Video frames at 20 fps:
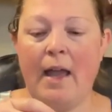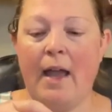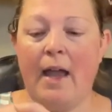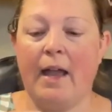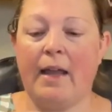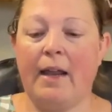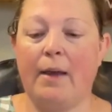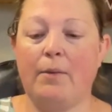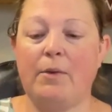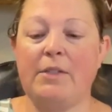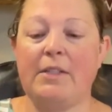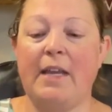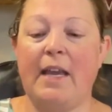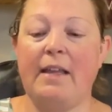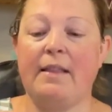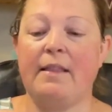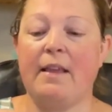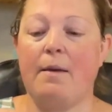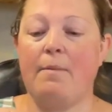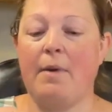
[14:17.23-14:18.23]
And I would
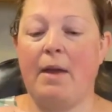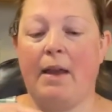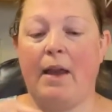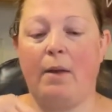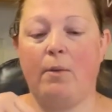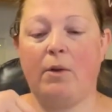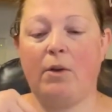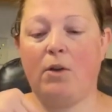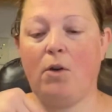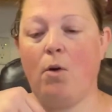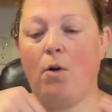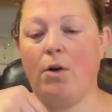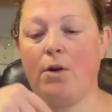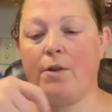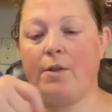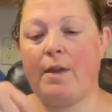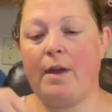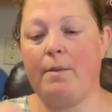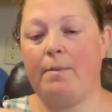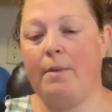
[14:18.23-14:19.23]
take them and I would quarter
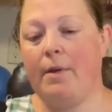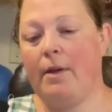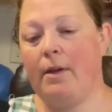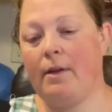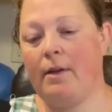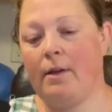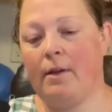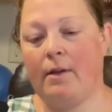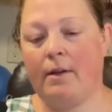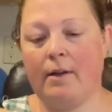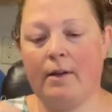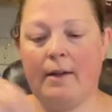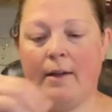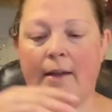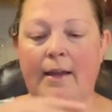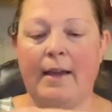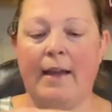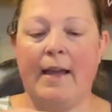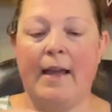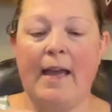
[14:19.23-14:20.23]
them.
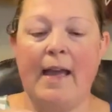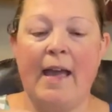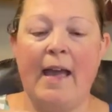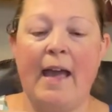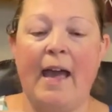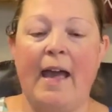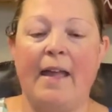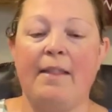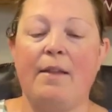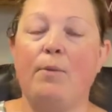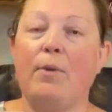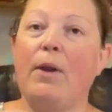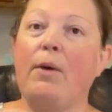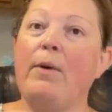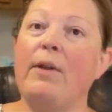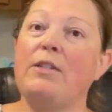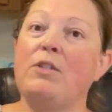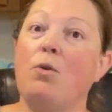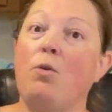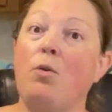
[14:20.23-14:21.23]
And then when I
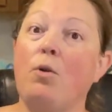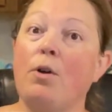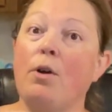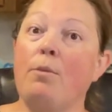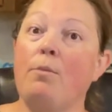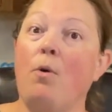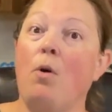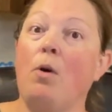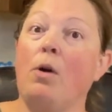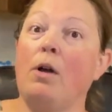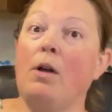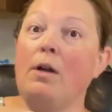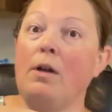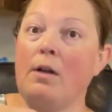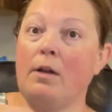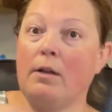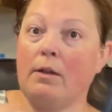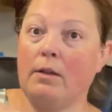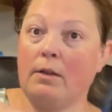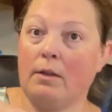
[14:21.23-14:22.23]
went to order more,
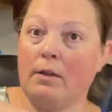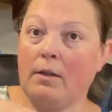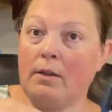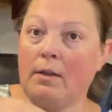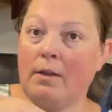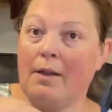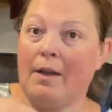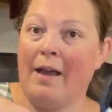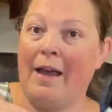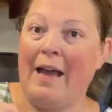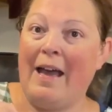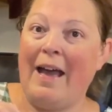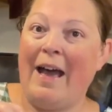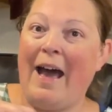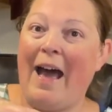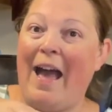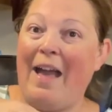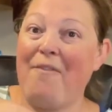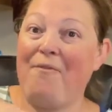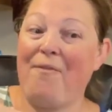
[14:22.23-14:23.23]

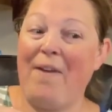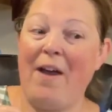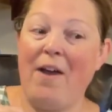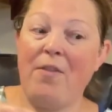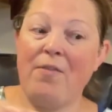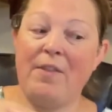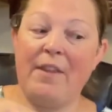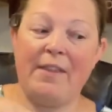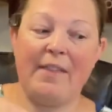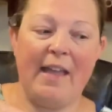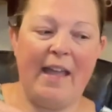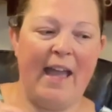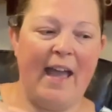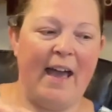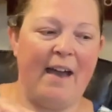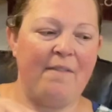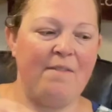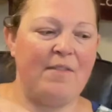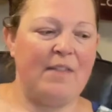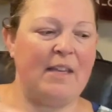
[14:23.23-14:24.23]
I found that they
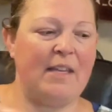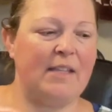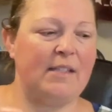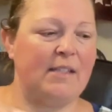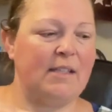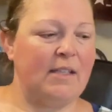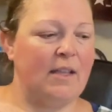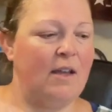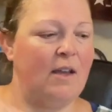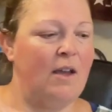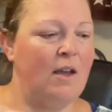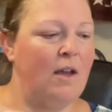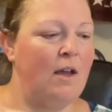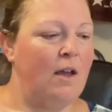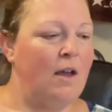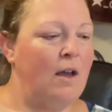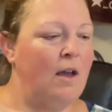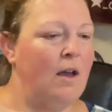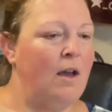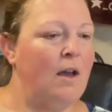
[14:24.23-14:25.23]
have these
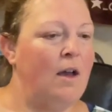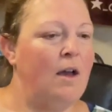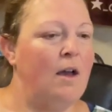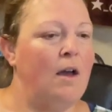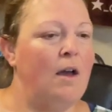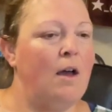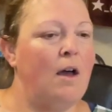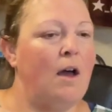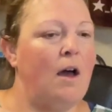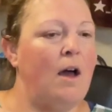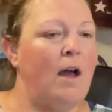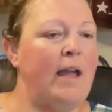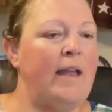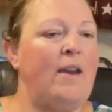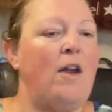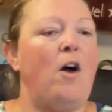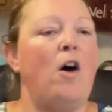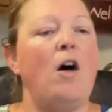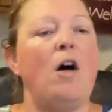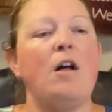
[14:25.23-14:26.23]
in
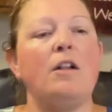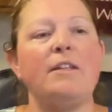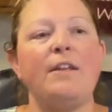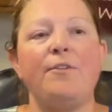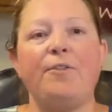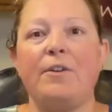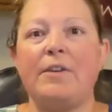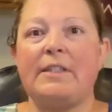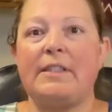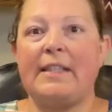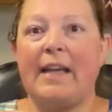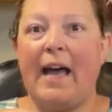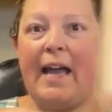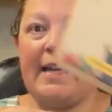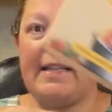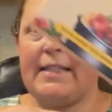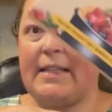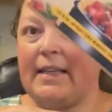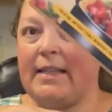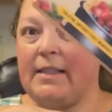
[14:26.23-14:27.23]
all different
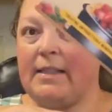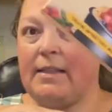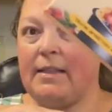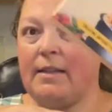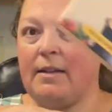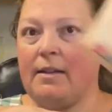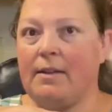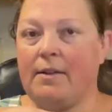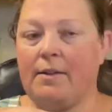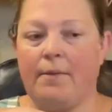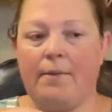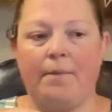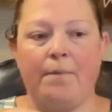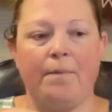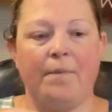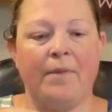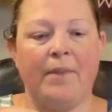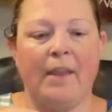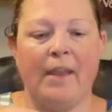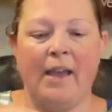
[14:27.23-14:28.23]
sizes.
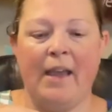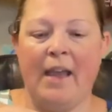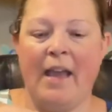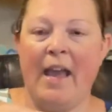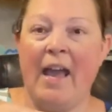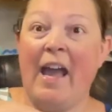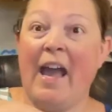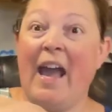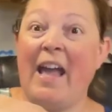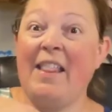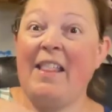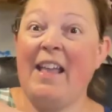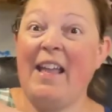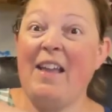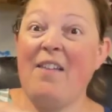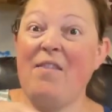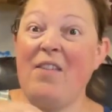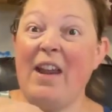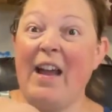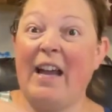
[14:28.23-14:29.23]
And they
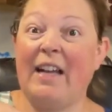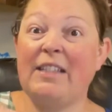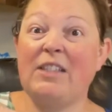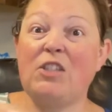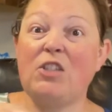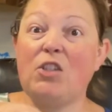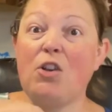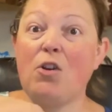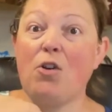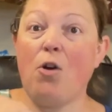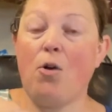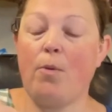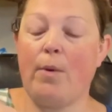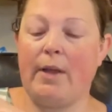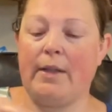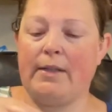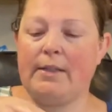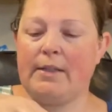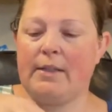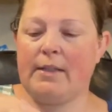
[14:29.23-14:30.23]
even had circle ones.